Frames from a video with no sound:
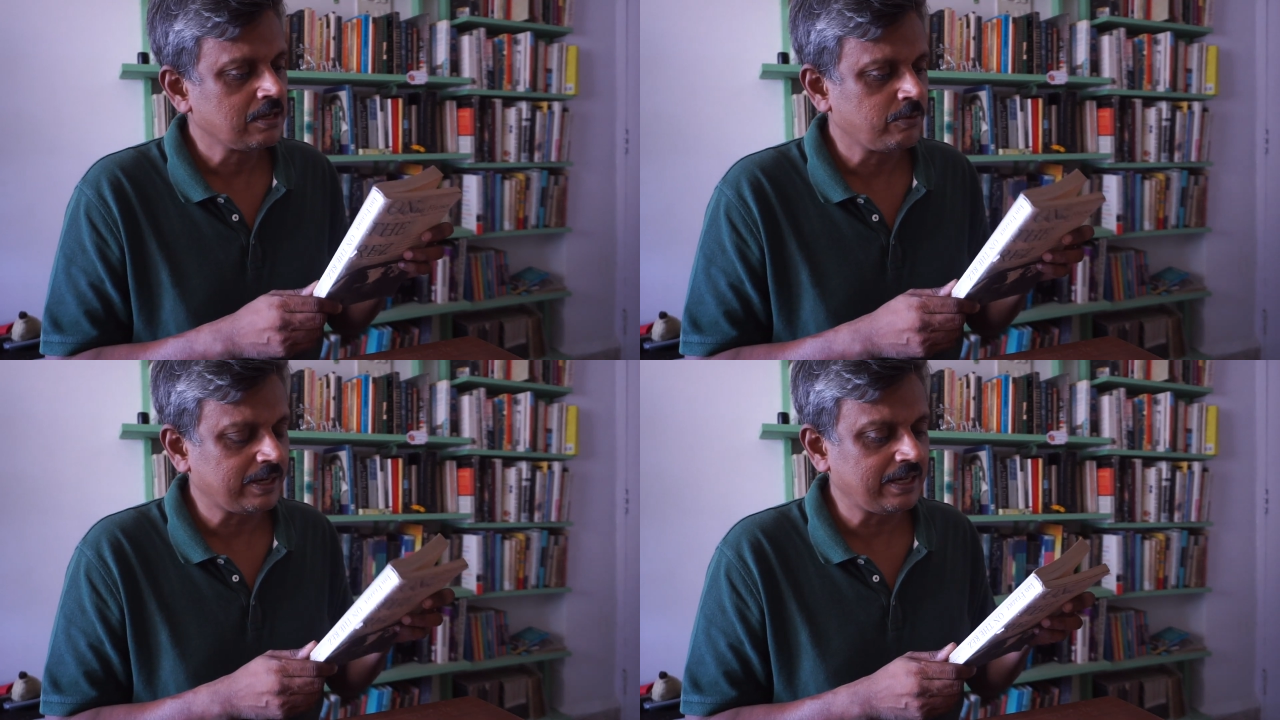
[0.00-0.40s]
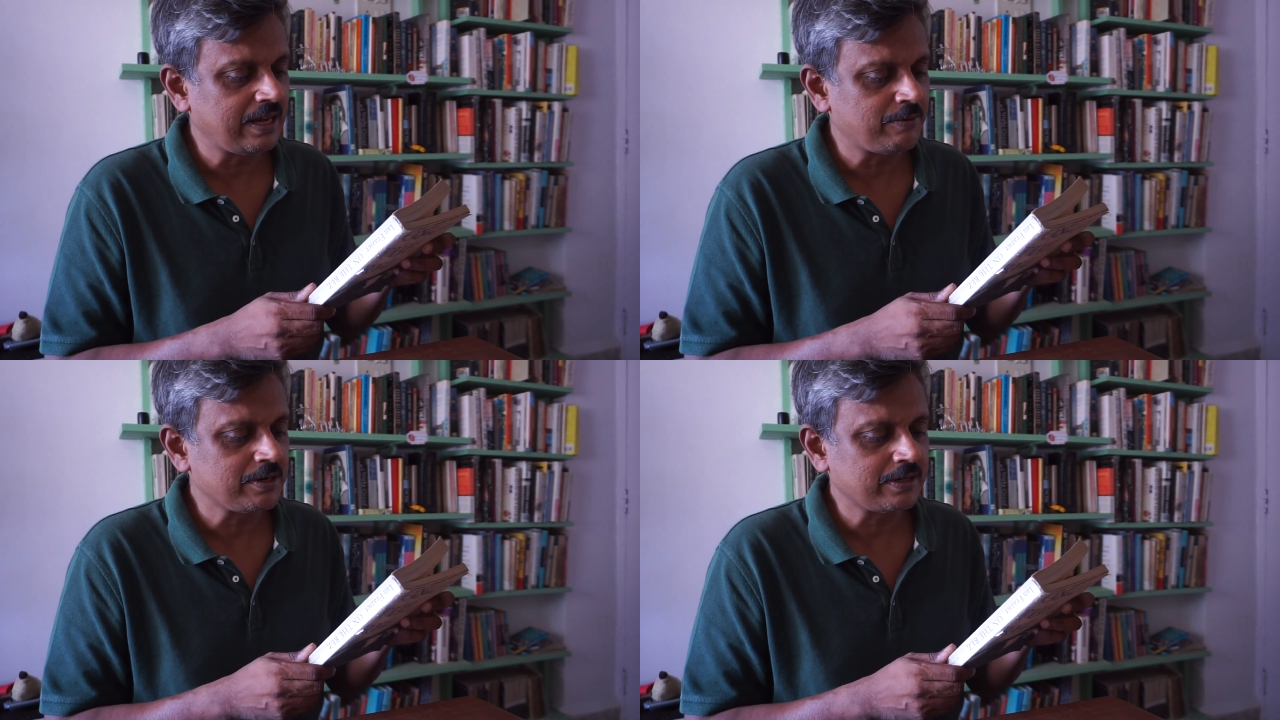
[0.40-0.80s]
Quickly
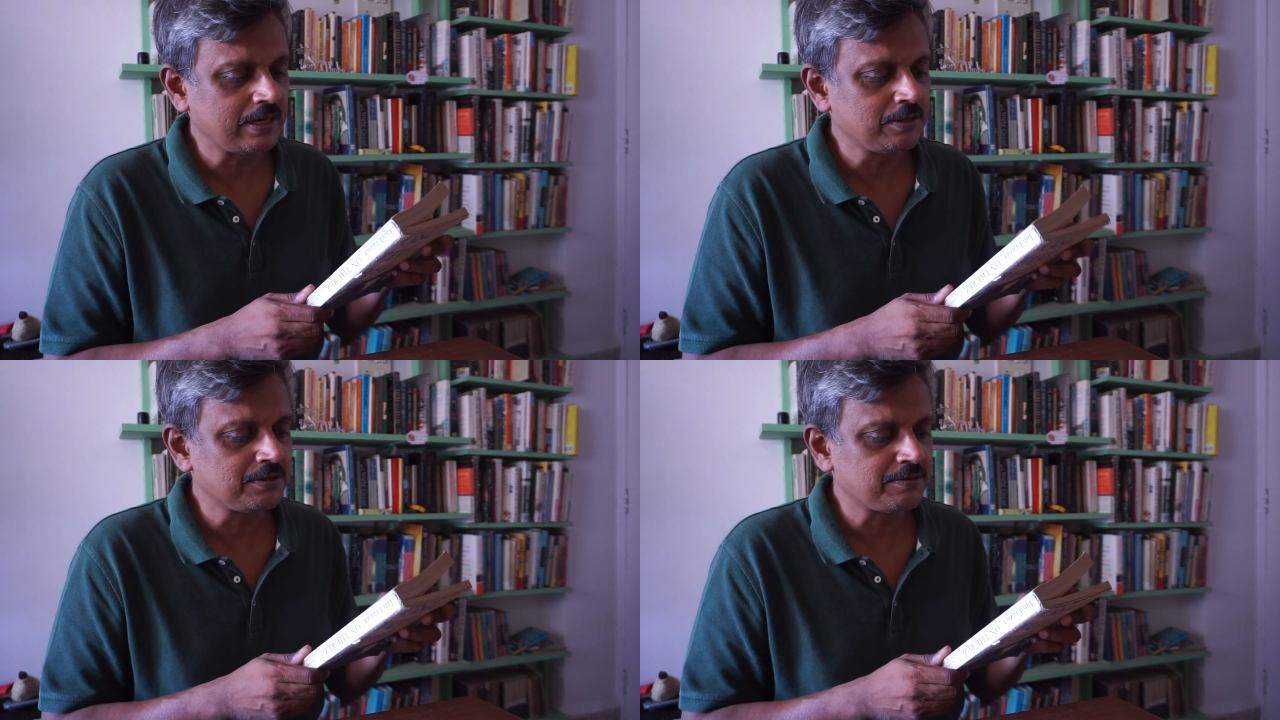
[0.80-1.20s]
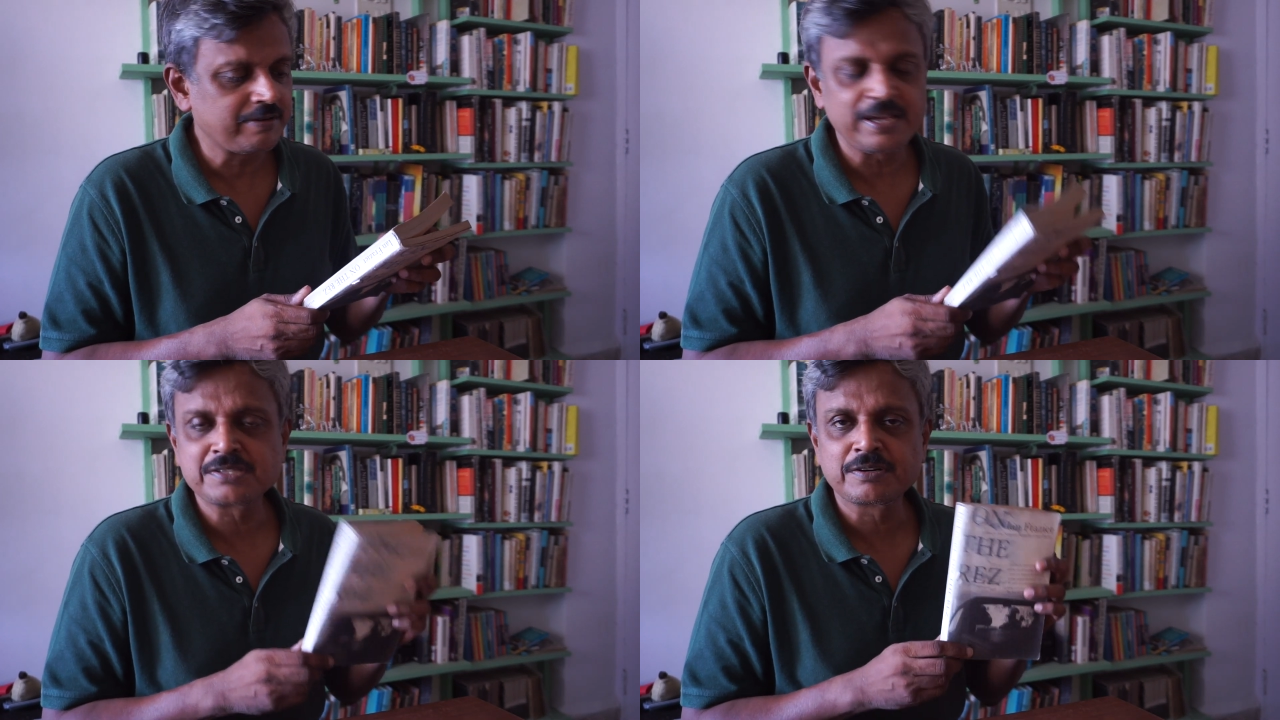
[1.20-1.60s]
I want to tell you that
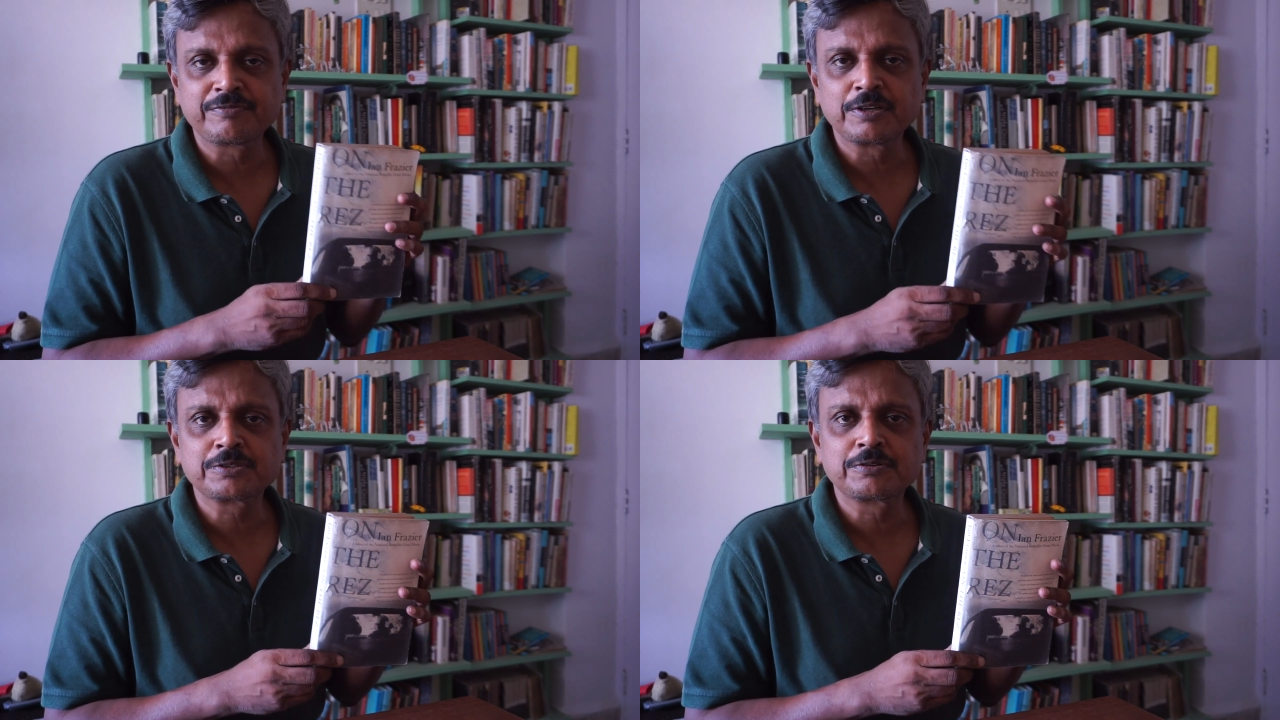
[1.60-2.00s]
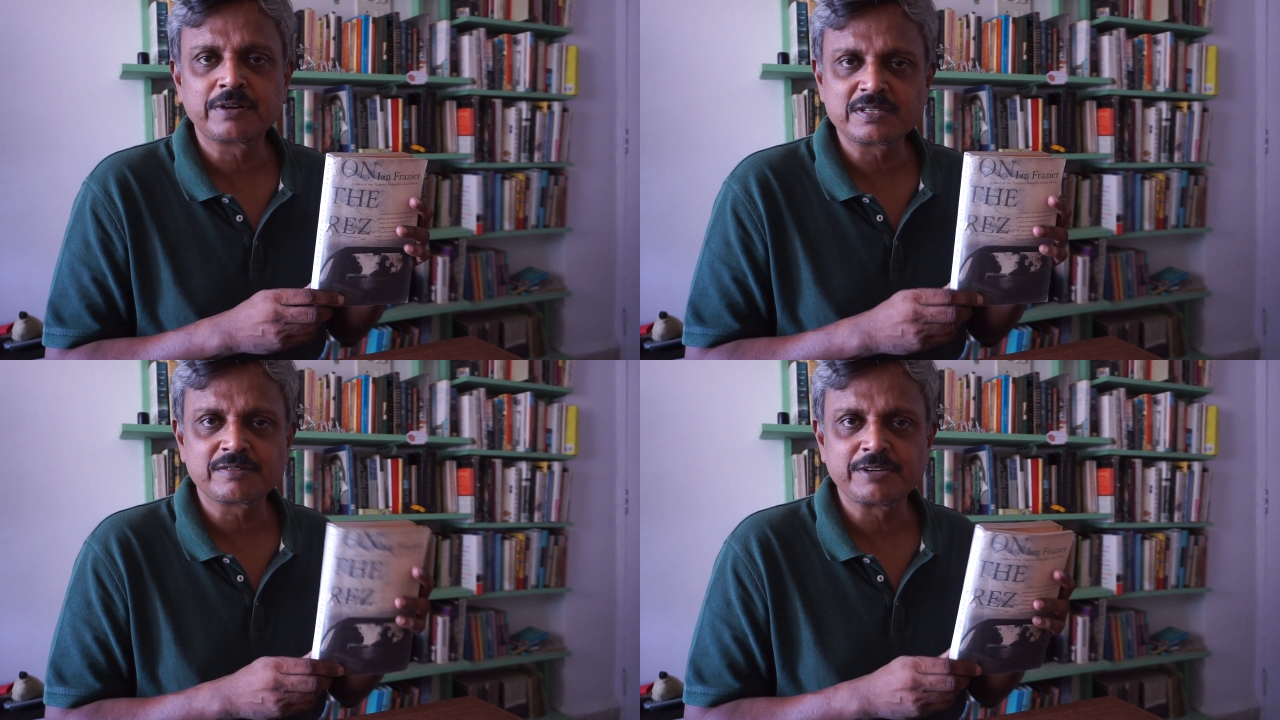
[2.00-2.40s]
rez refers to
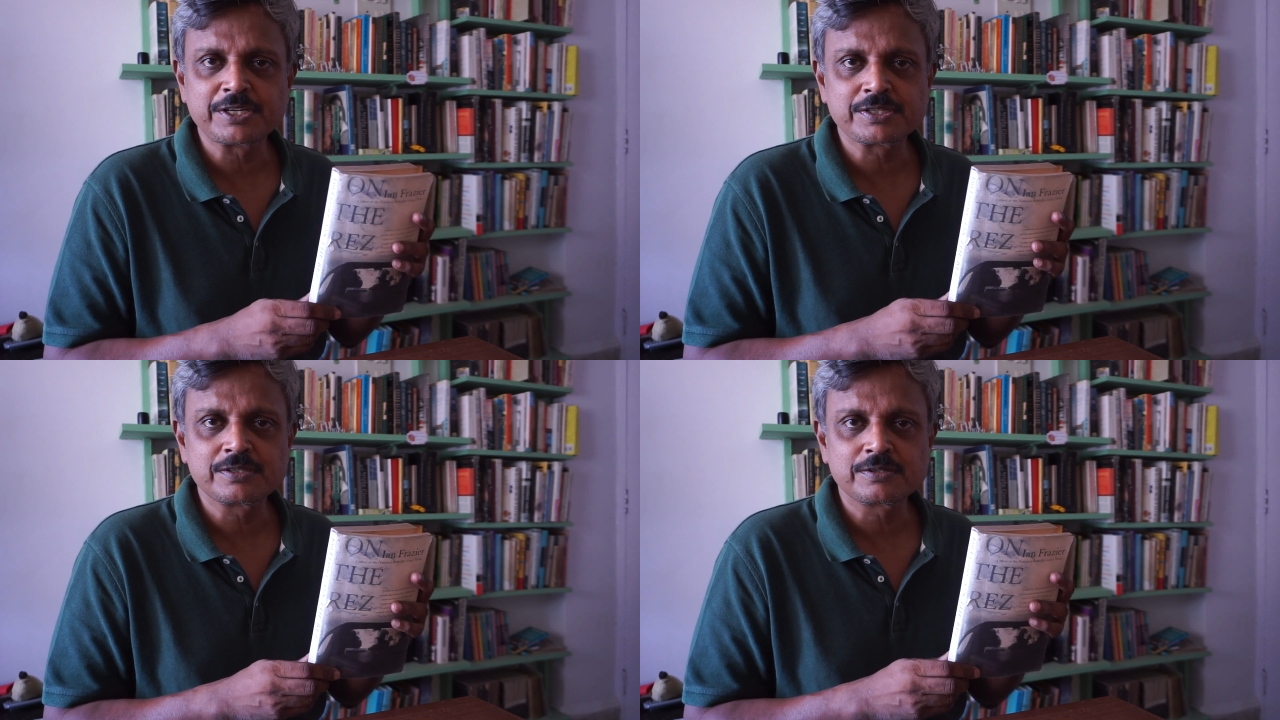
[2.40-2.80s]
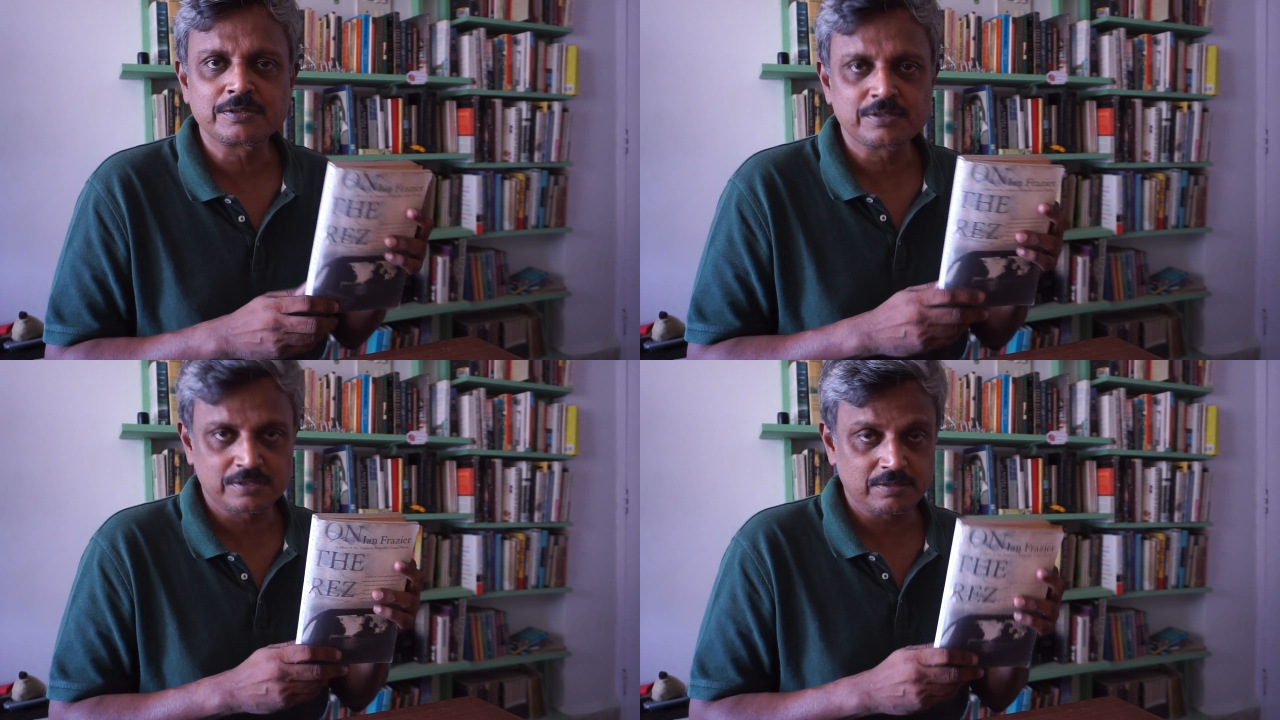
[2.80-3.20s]
reservation. So
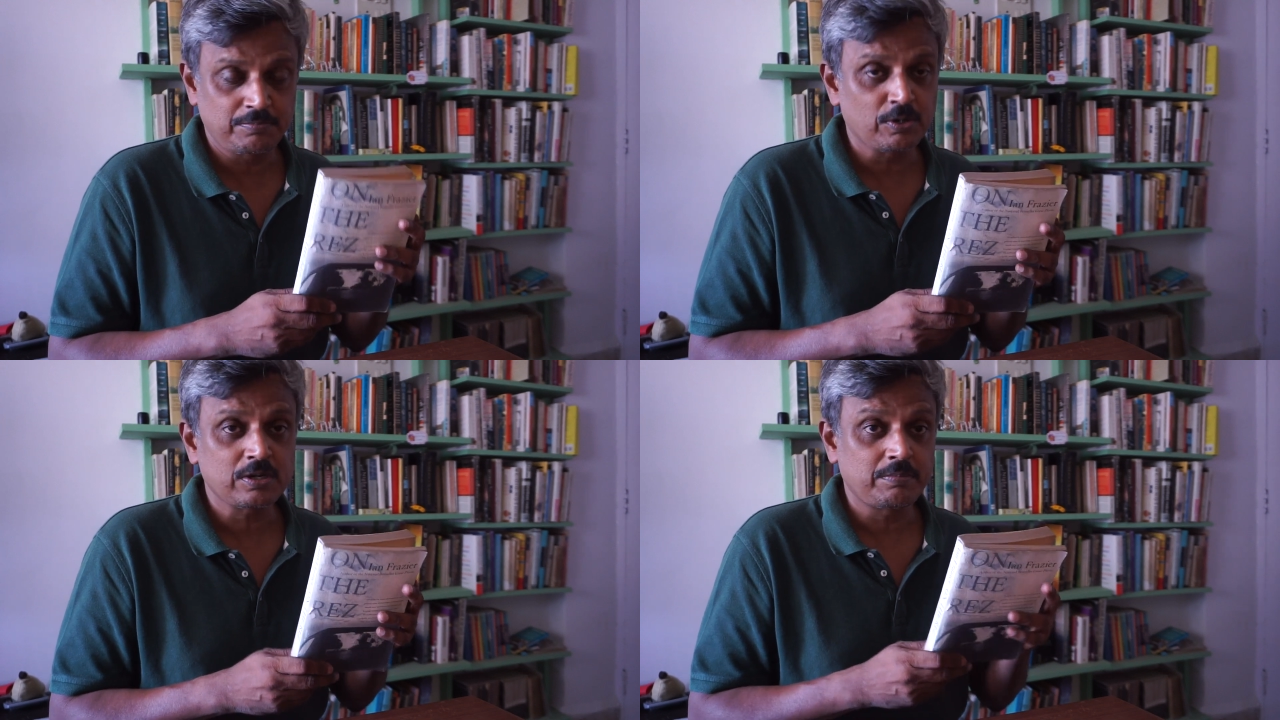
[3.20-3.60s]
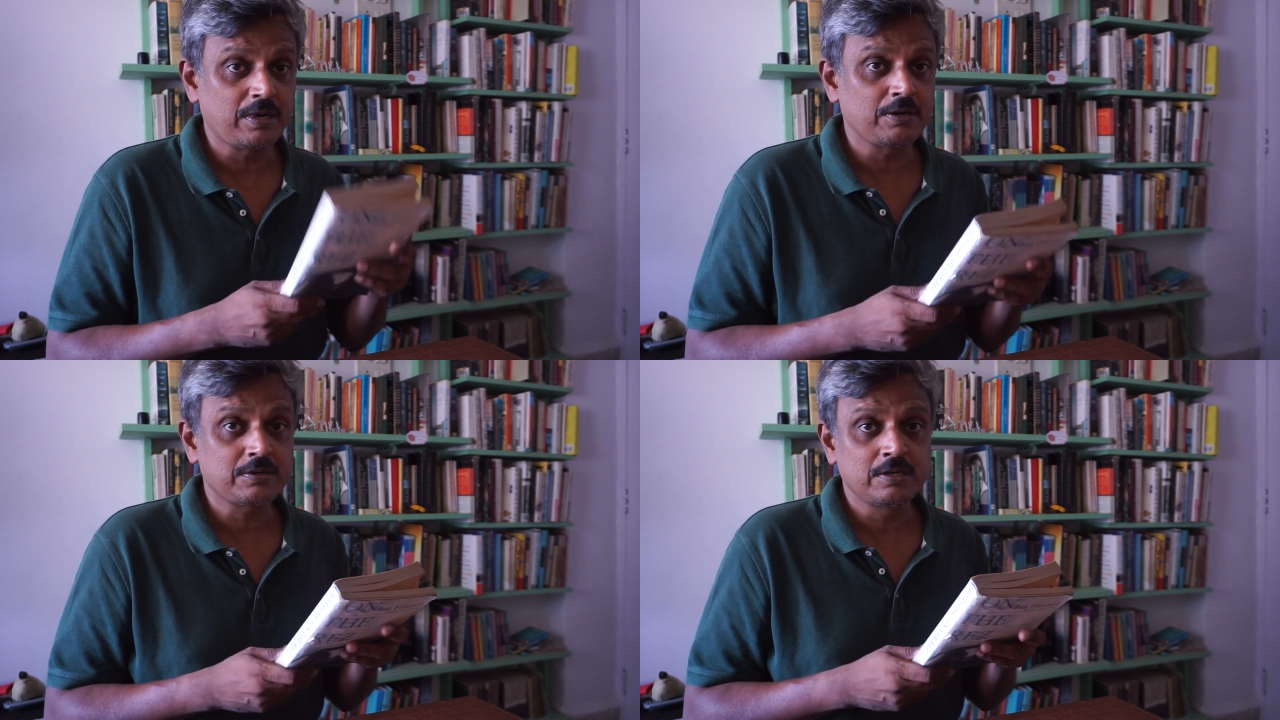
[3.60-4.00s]
this is a book
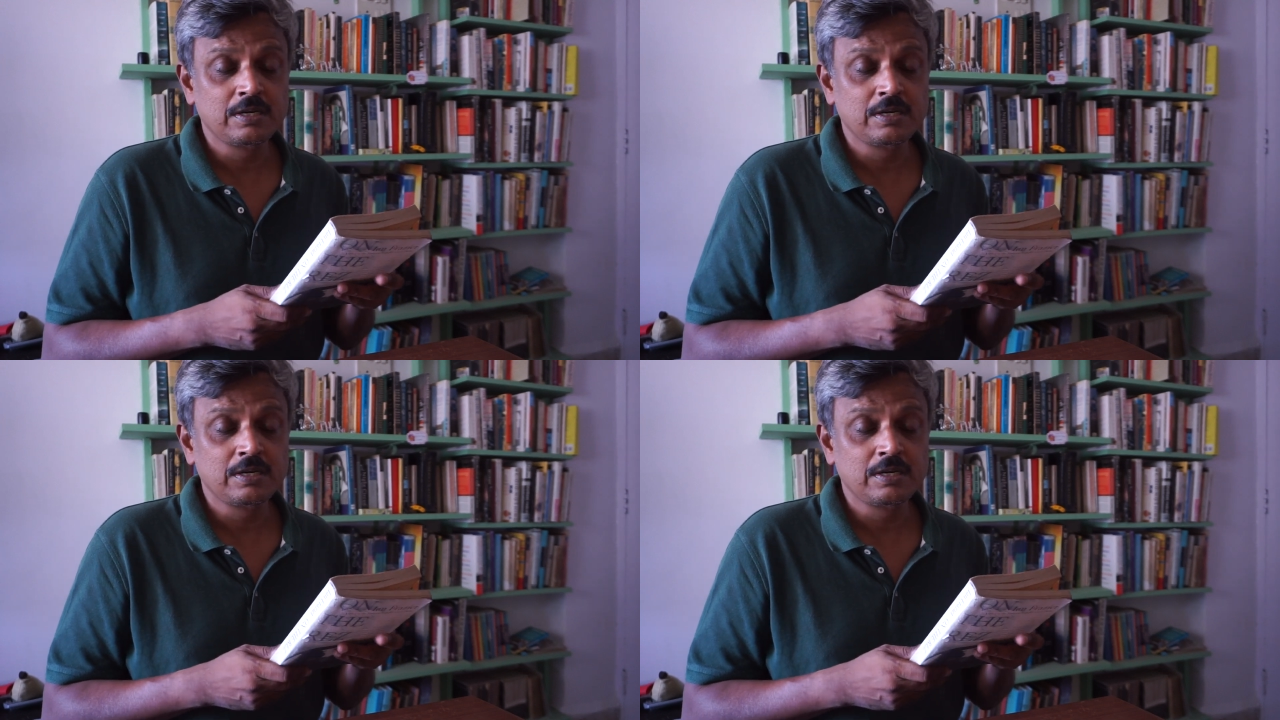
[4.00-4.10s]
about